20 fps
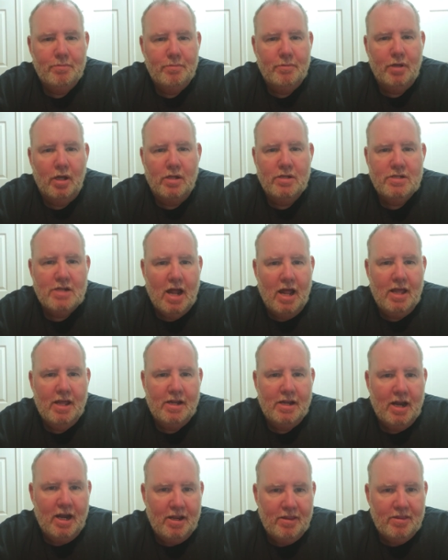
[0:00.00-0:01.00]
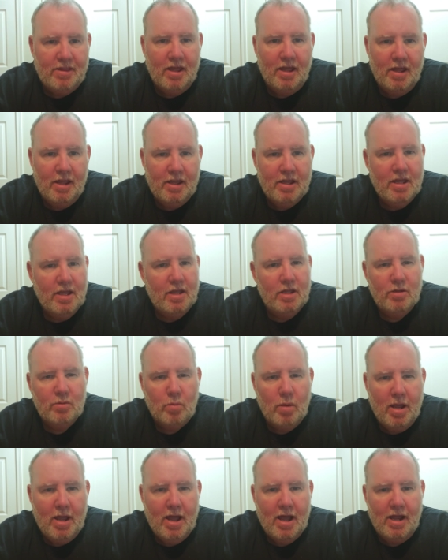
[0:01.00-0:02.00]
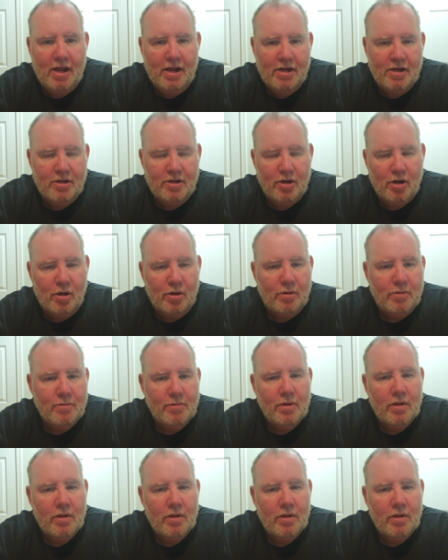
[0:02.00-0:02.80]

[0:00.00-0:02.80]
Gun's not hitting anything, way high in the dirt.